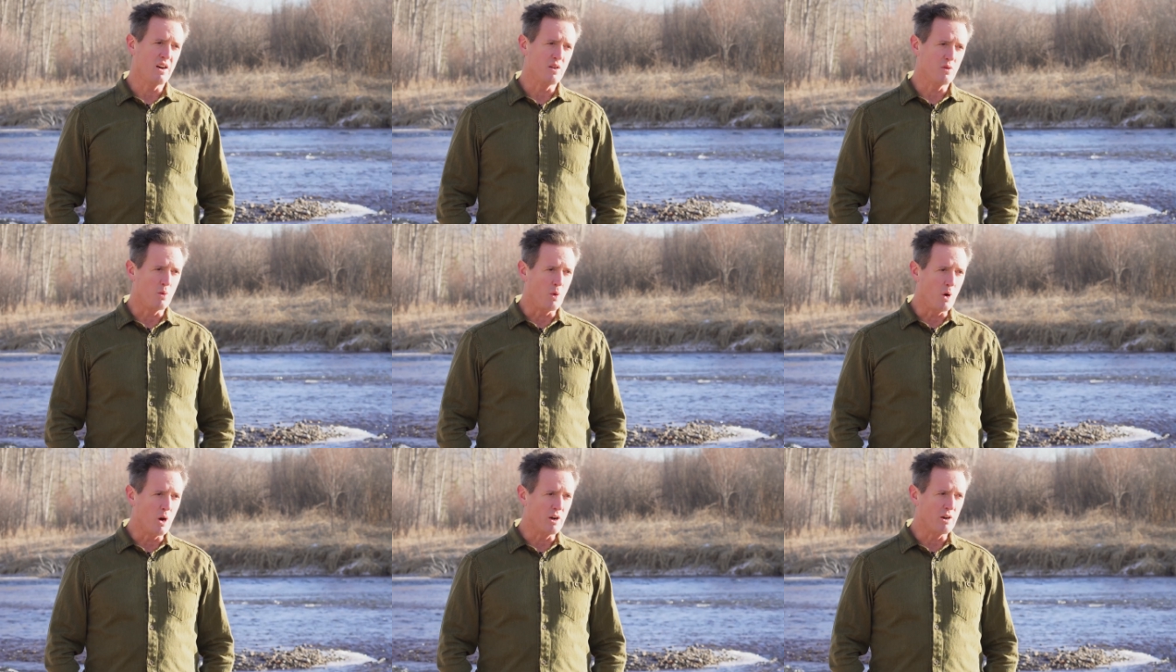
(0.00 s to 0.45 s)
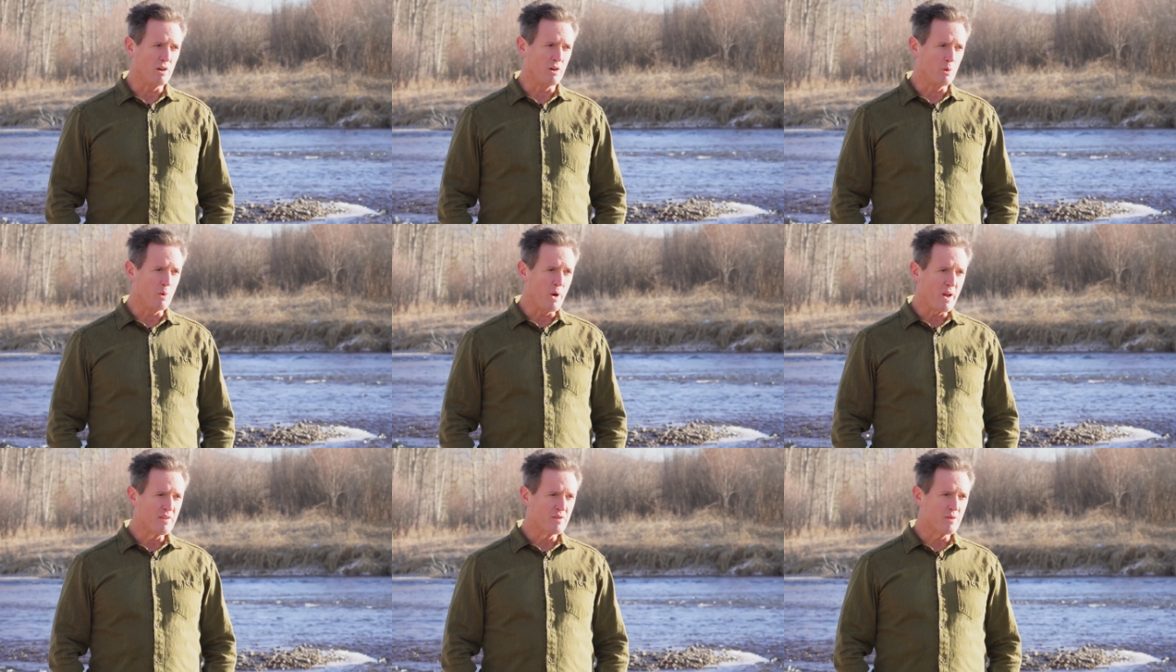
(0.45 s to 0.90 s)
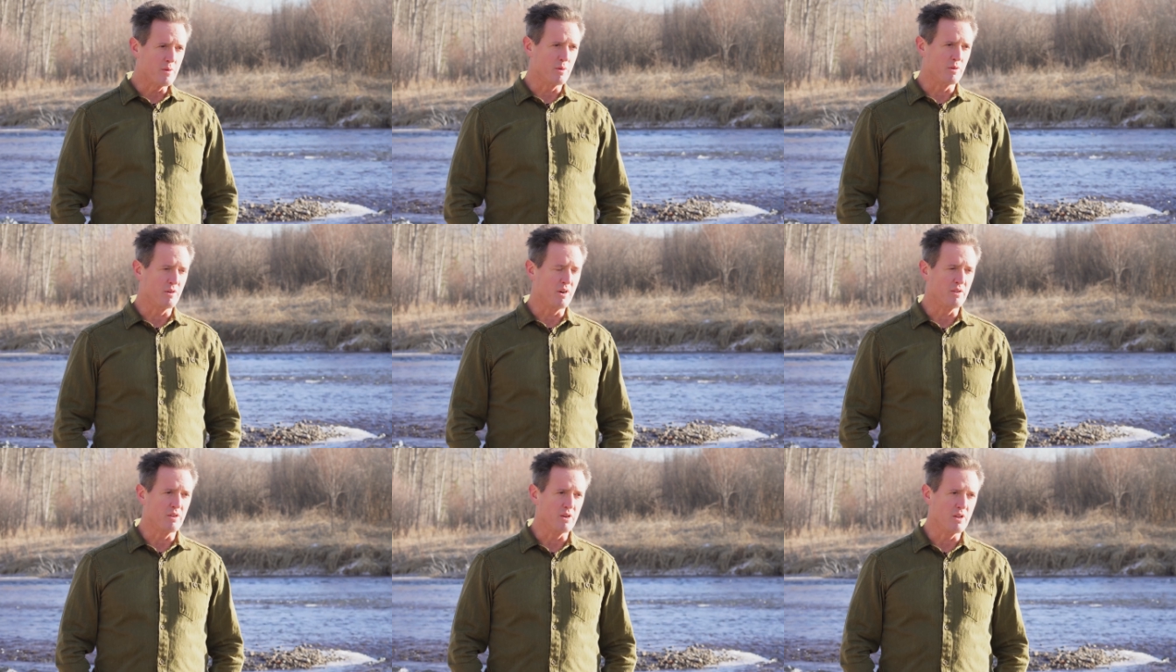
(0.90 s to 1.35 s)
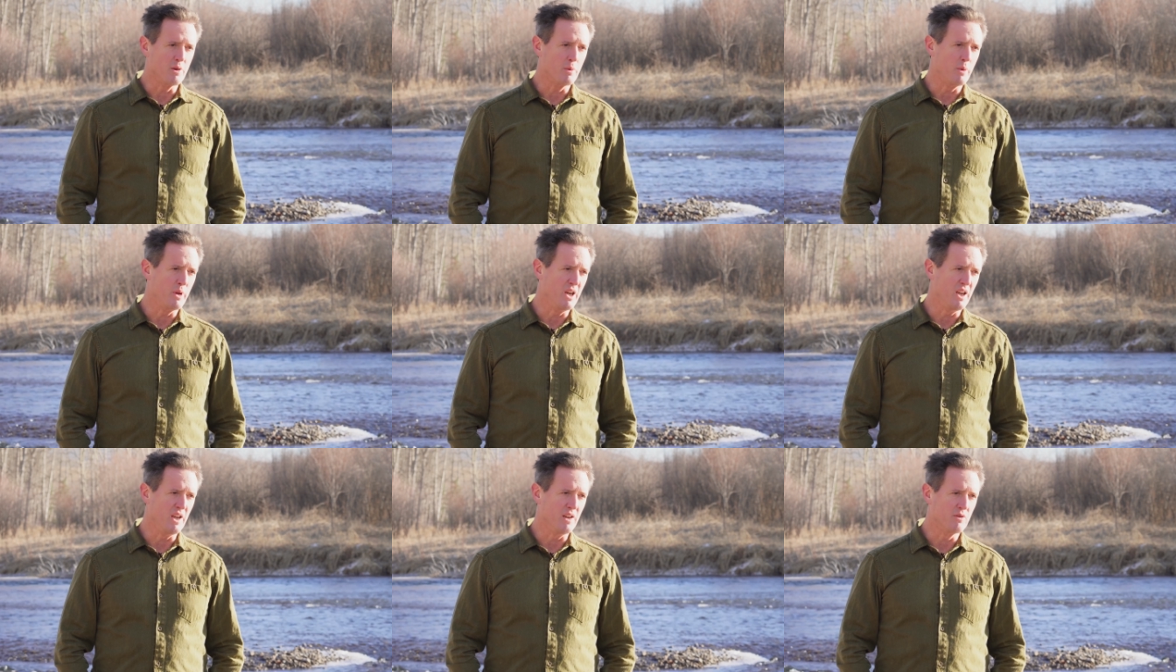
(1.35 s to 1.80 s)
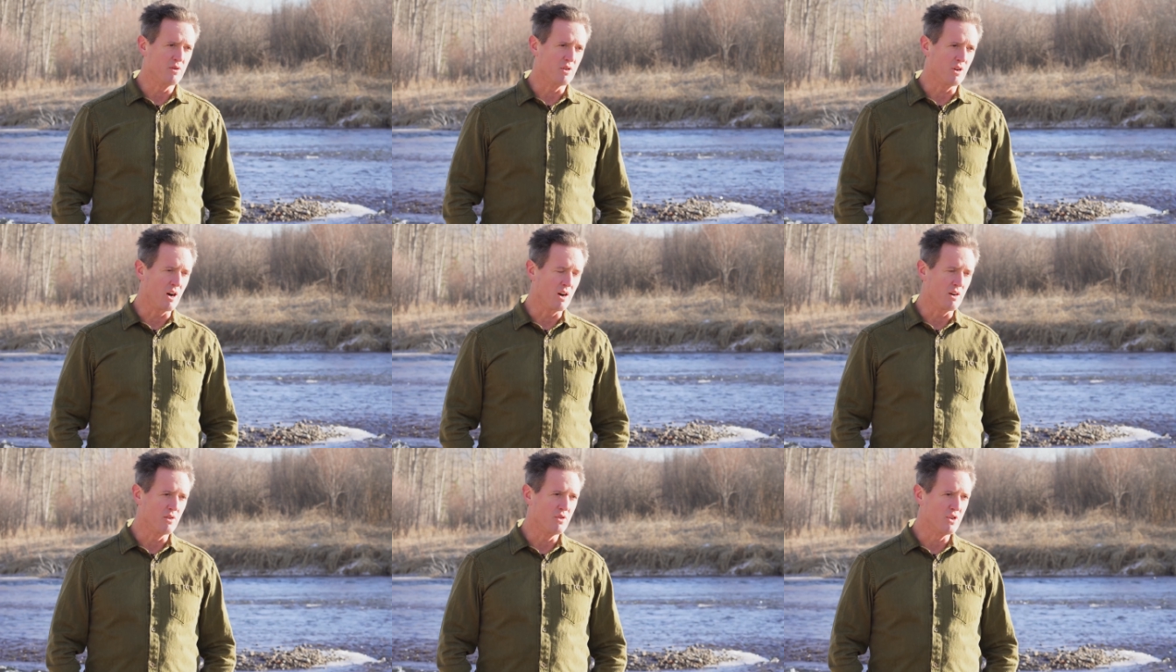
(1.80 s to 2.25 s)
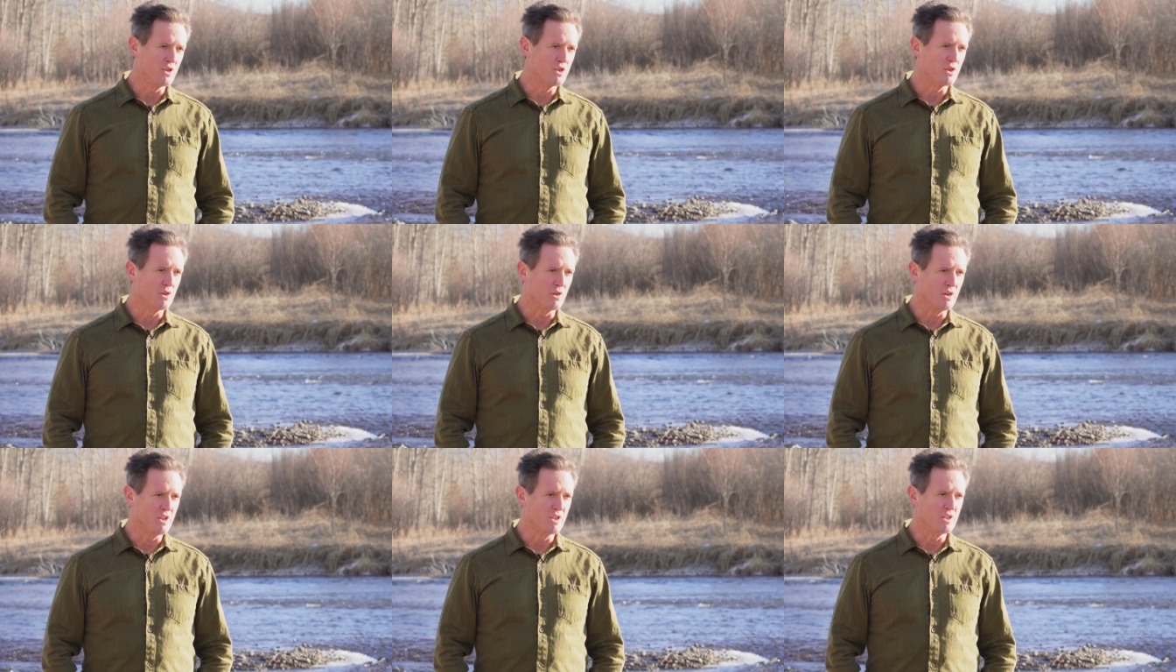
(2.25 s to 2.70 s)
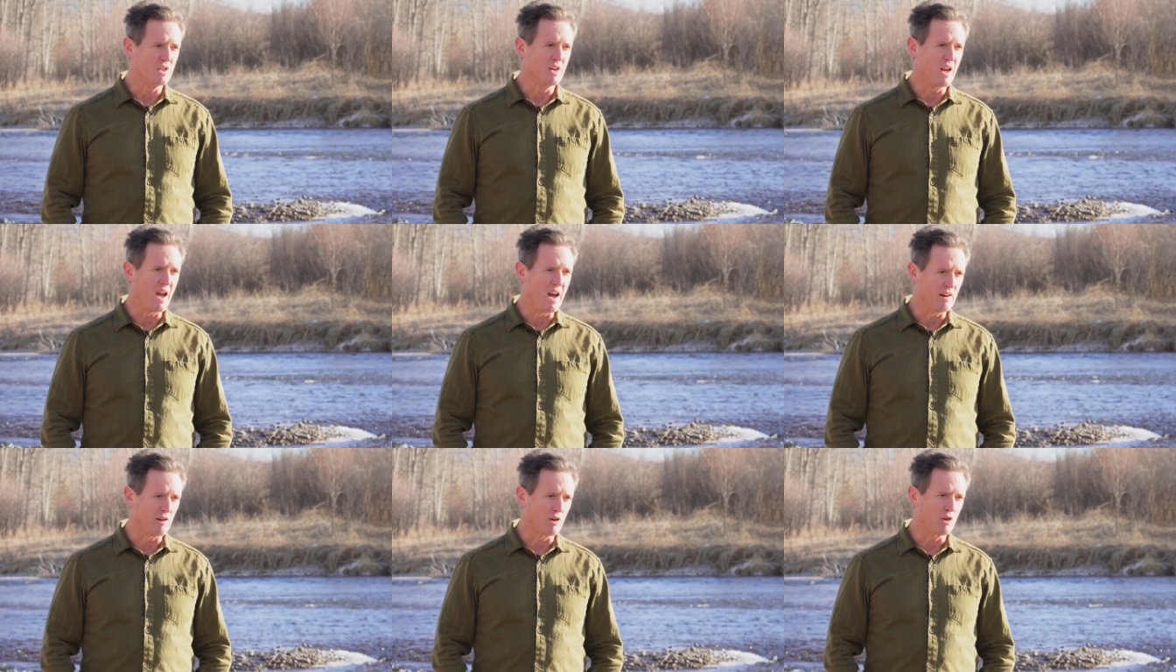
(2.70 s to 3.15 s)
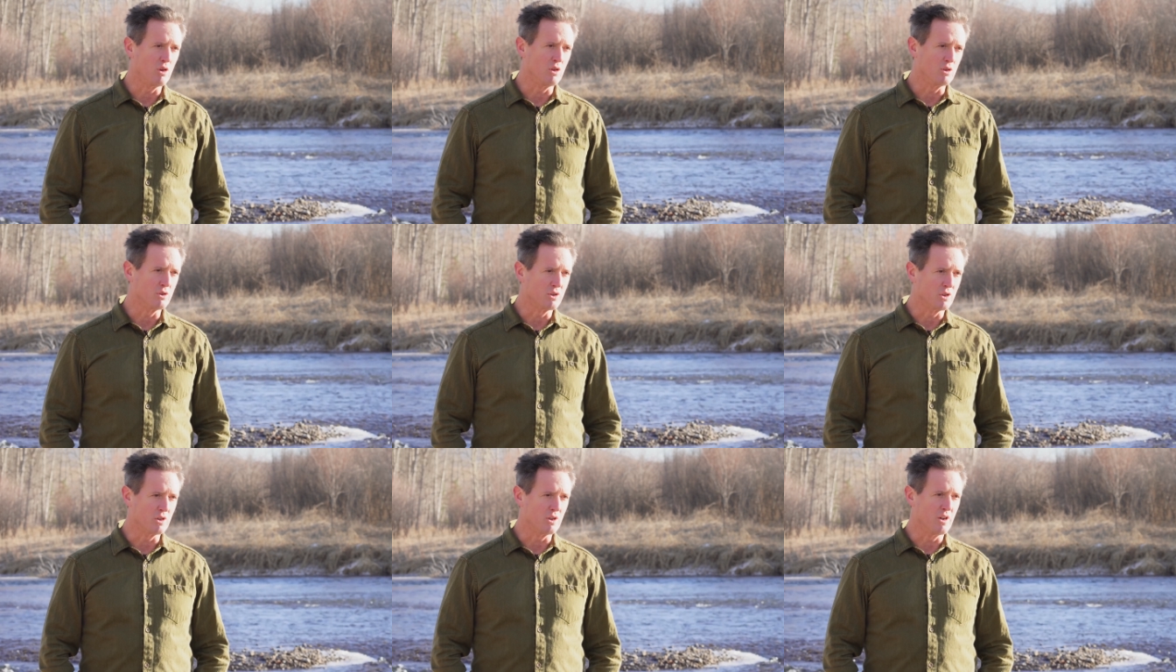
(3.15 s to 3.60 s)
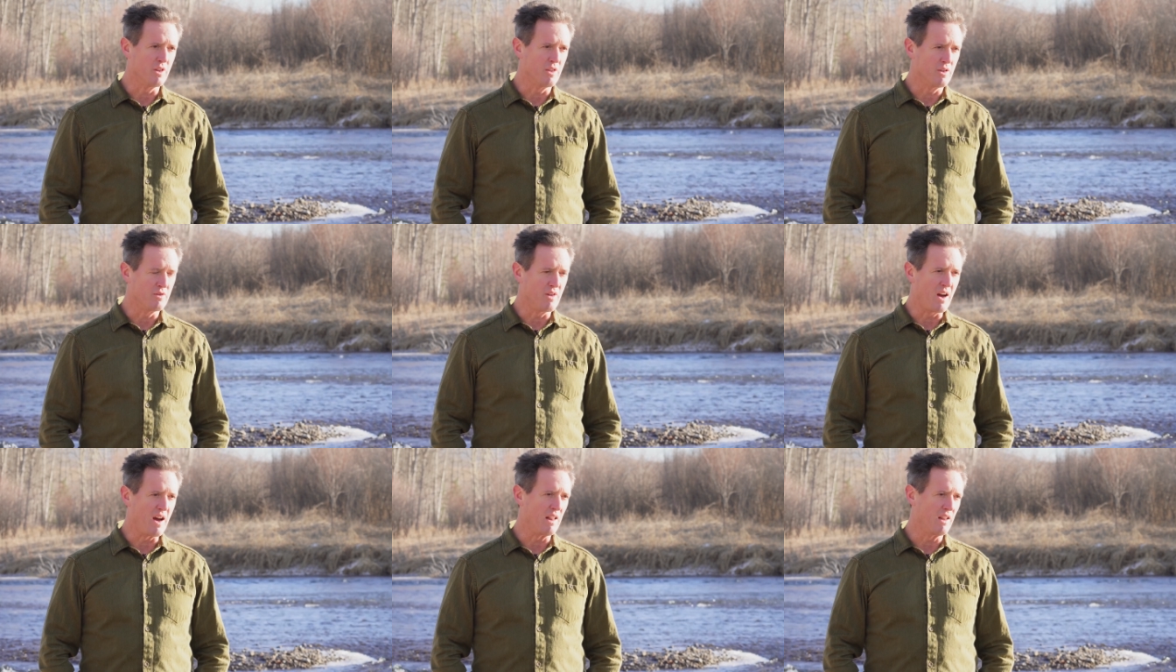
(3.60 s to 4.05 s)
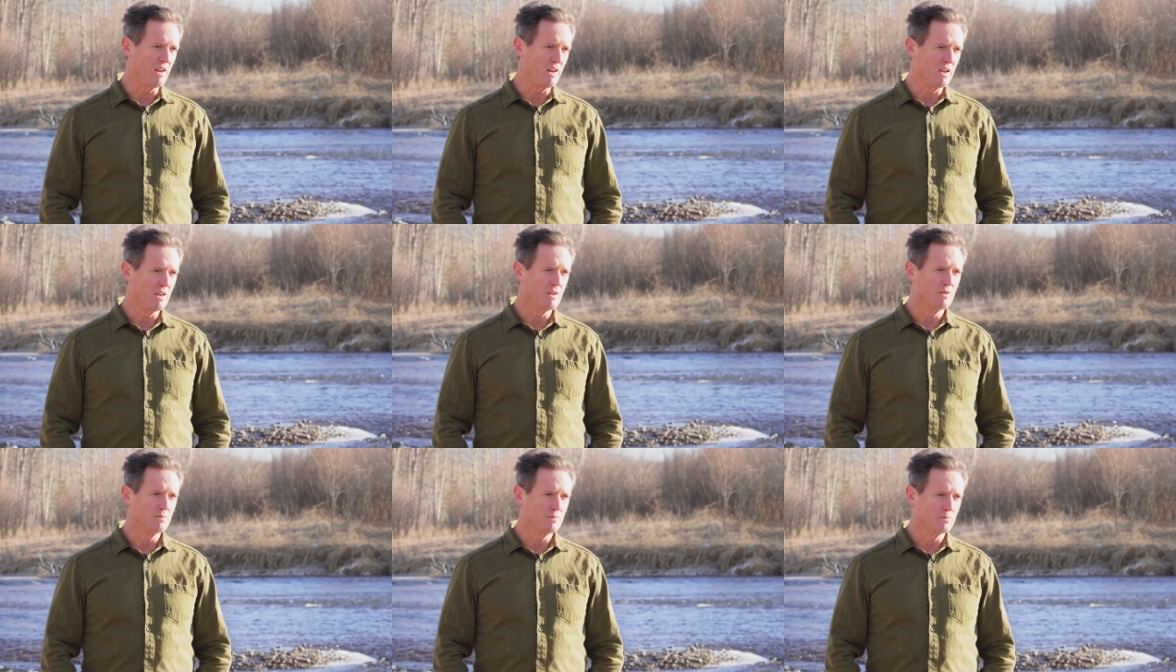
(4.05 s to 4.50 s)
of water away from the river that we need for our fisheries and agriculture in the valley.